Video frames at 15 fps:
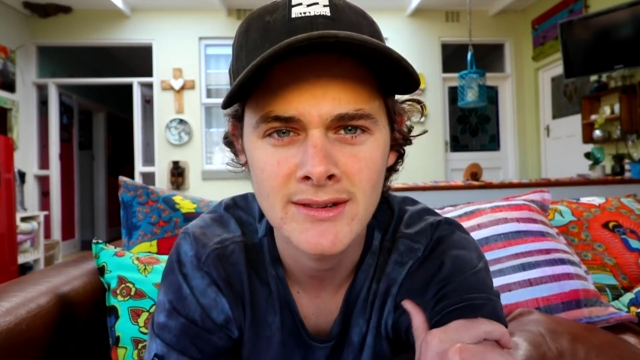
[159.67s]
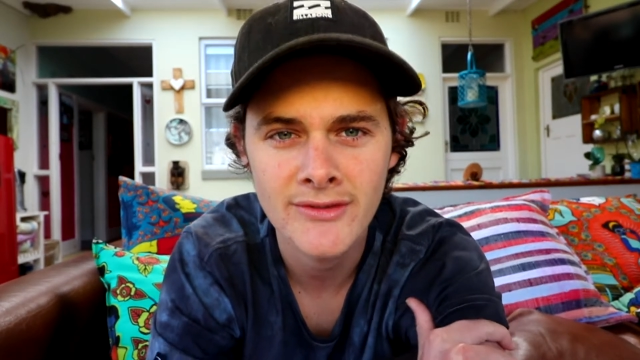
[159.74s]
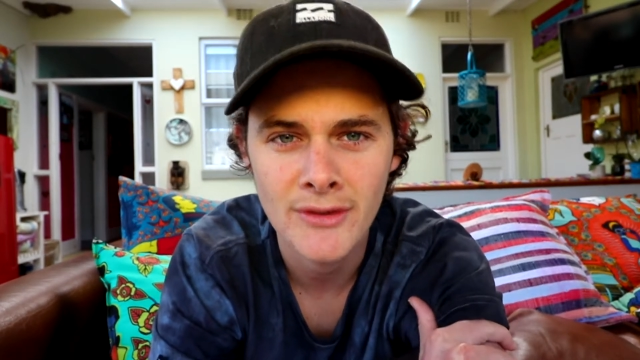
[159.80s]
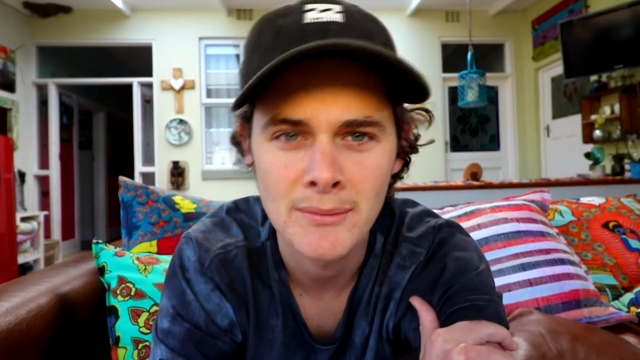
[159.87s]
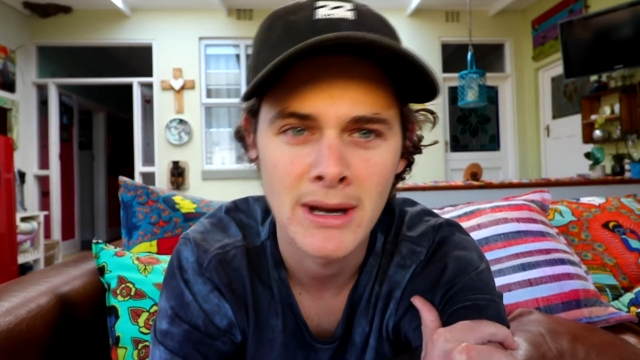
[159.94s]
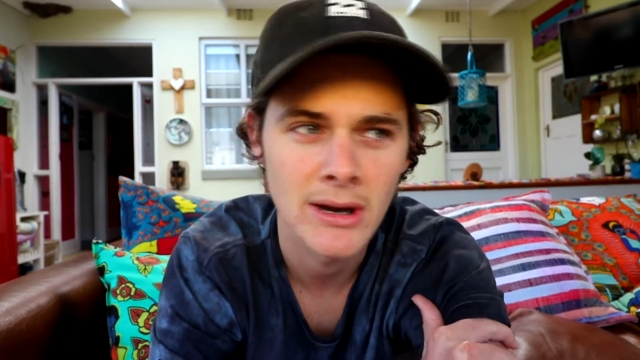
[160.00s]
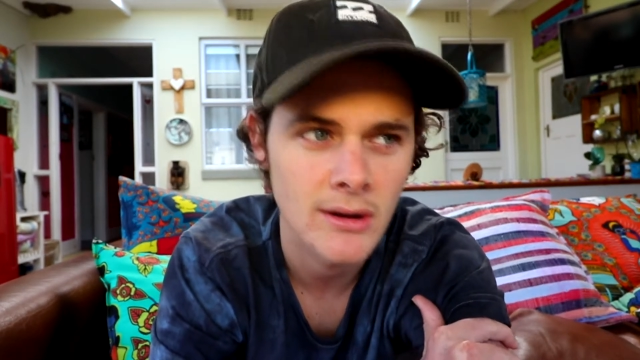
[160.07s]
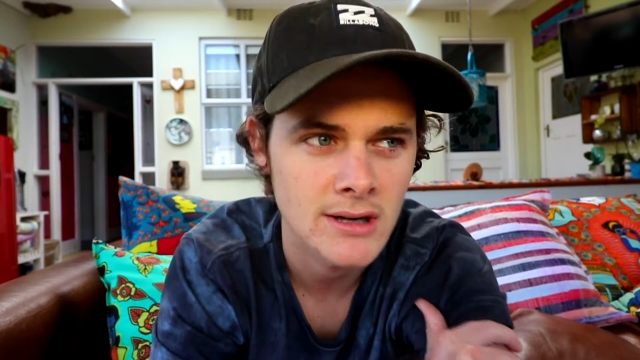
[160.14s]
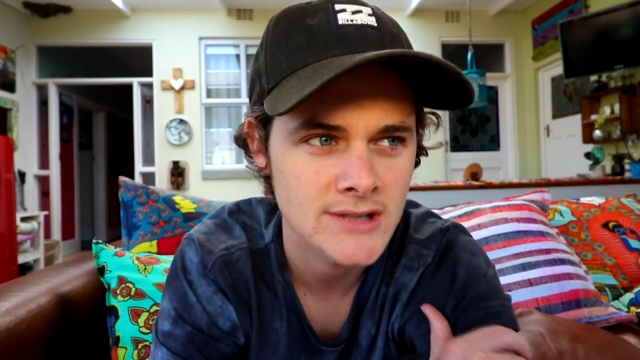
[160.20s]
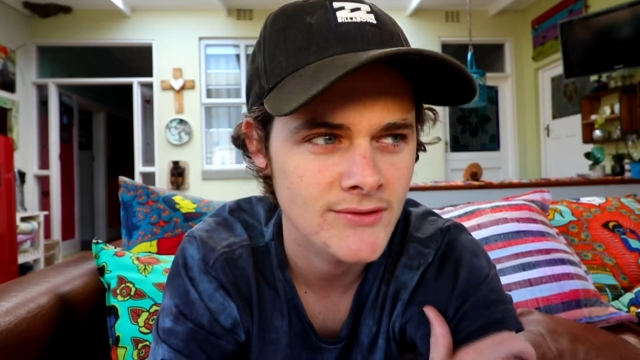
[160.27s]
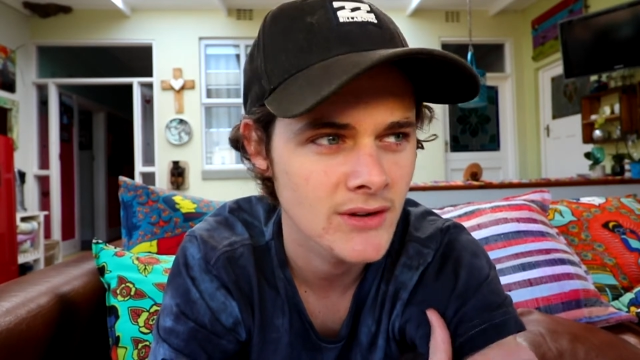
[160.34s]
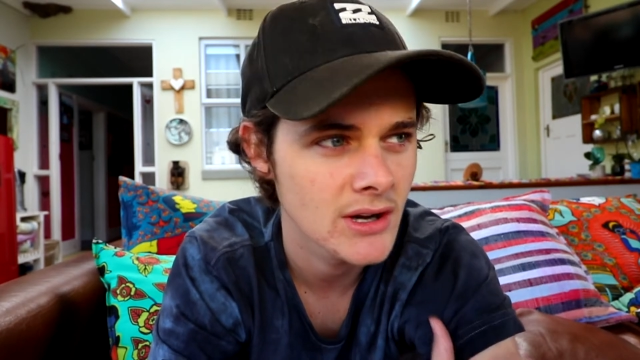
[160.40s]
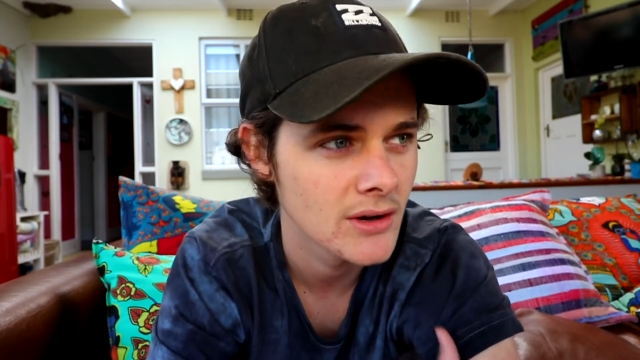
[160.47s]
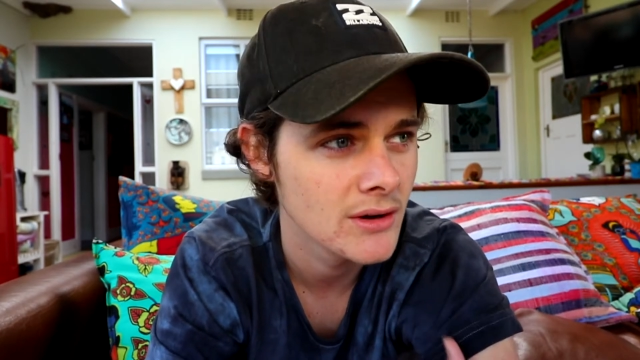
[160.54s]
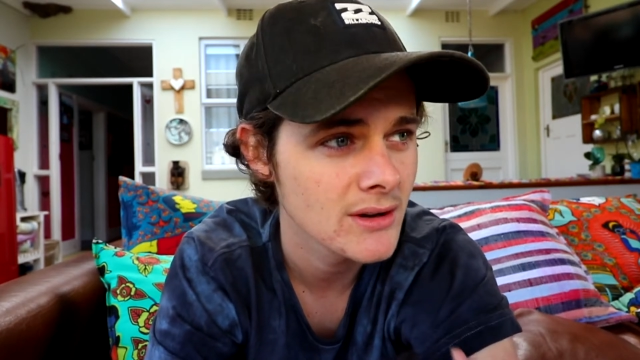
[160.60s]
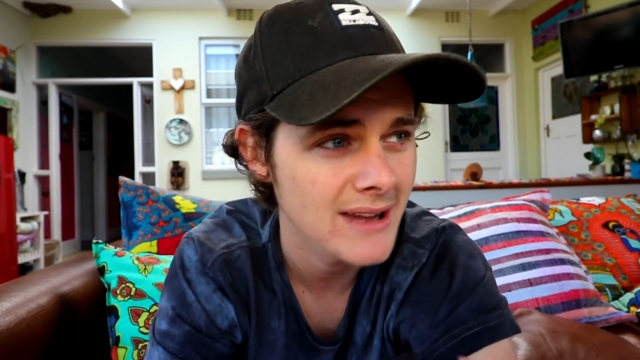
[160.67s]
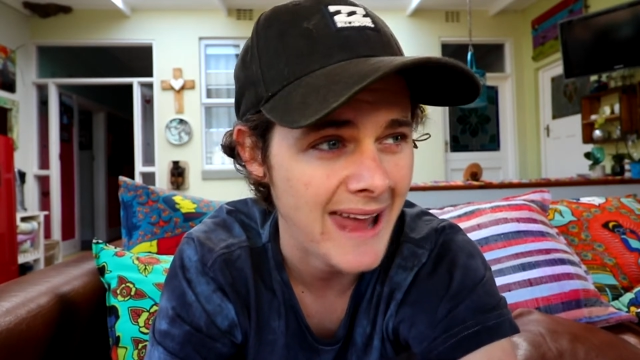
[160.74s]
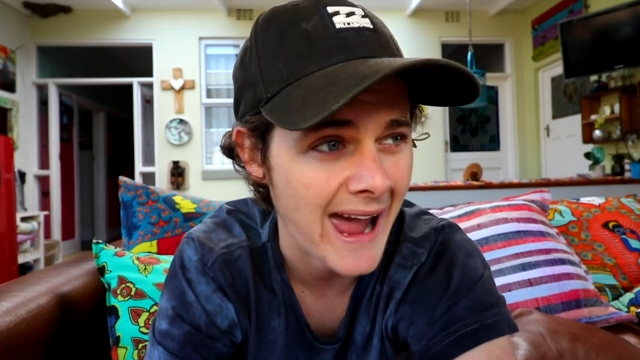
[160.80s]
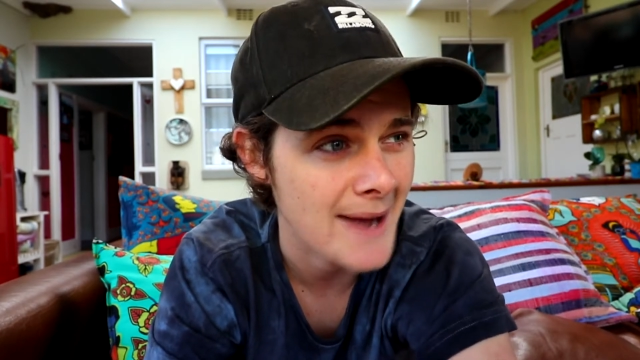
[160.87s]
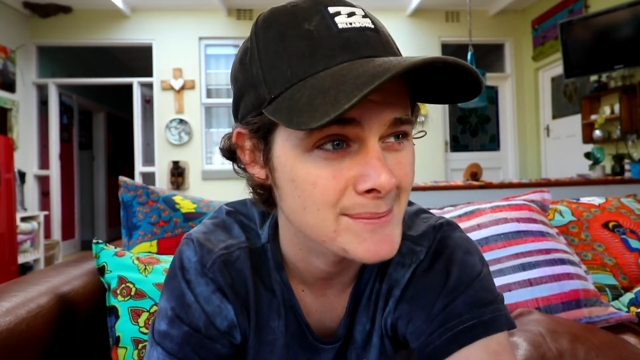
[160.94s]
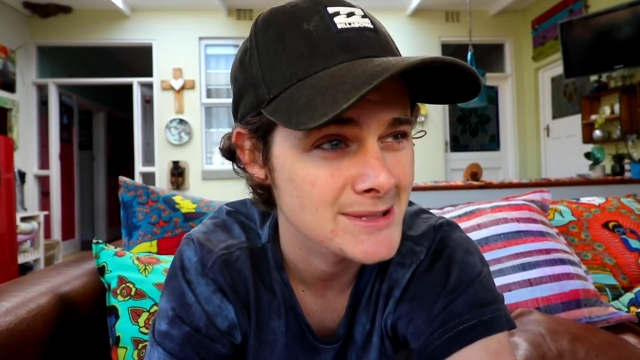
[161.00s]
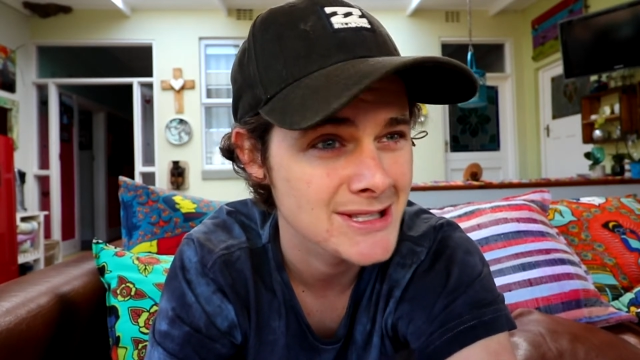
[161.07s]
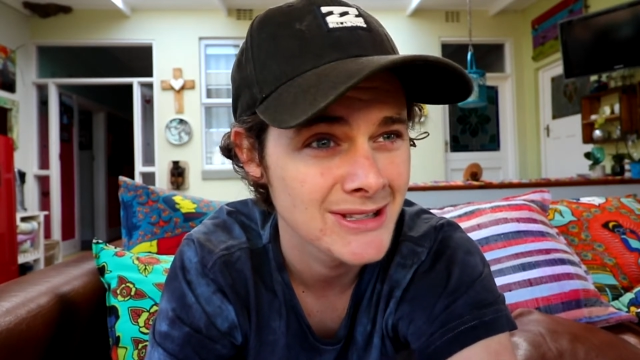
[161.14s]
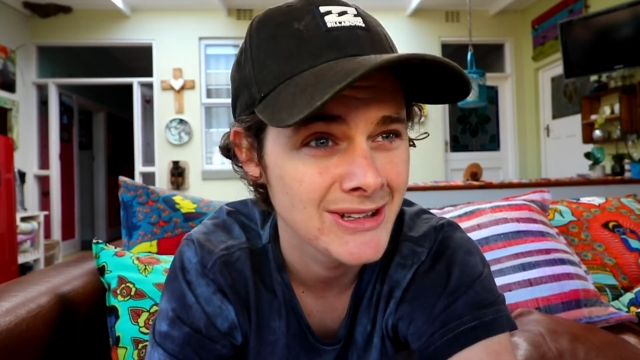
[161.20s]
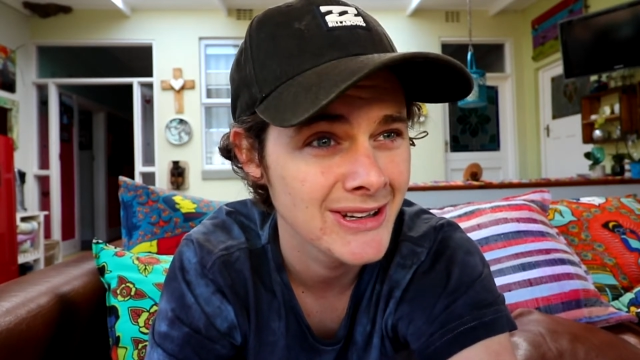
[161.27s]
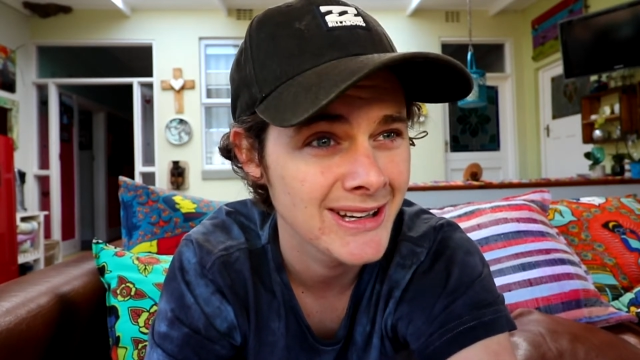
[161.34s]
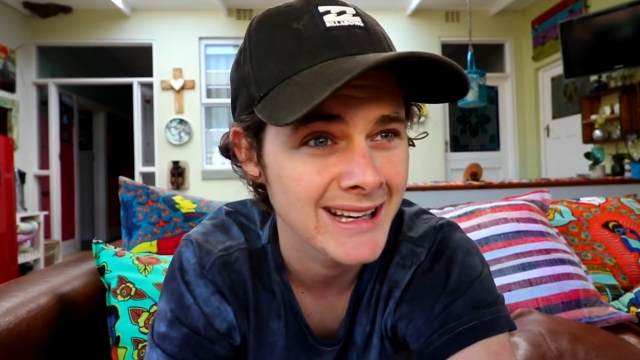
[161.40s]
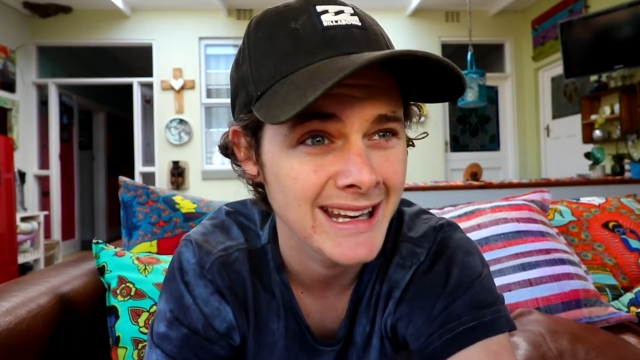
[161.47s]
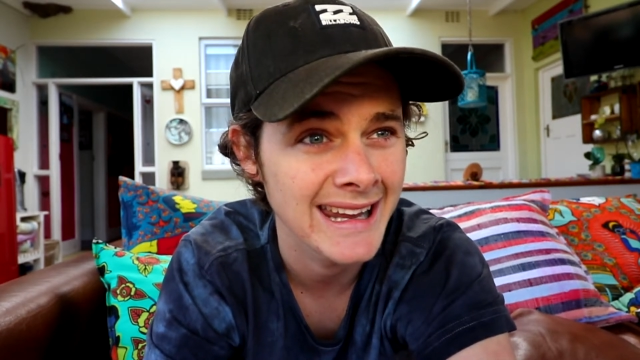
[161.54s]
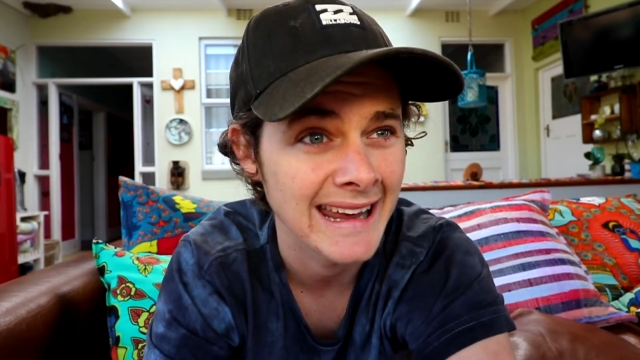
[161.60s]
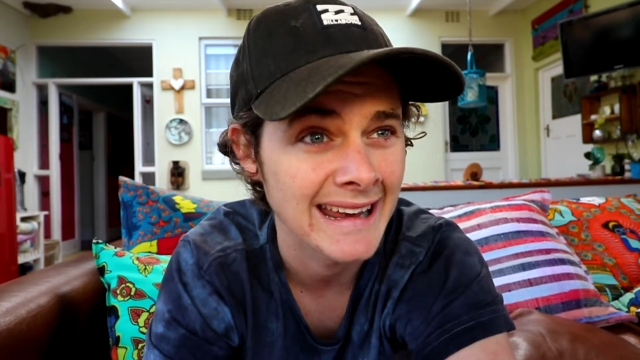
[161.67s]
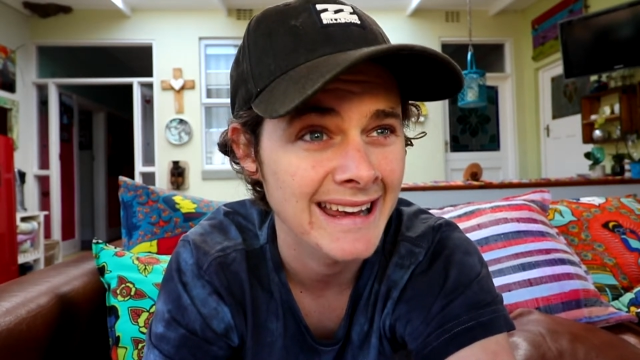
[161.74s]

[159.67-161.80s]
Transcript: from my last video. Absolutely